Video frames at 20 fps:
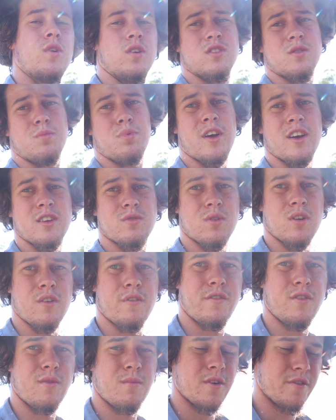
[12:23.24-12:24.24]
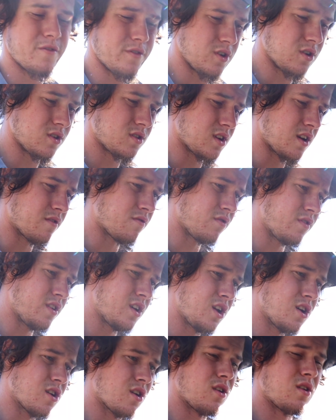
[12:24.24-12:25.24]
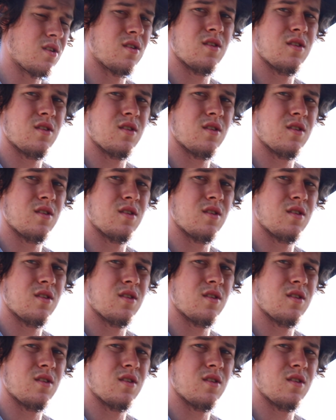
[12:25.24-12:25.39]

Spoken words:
Well, it's the place where I filmed my first ever video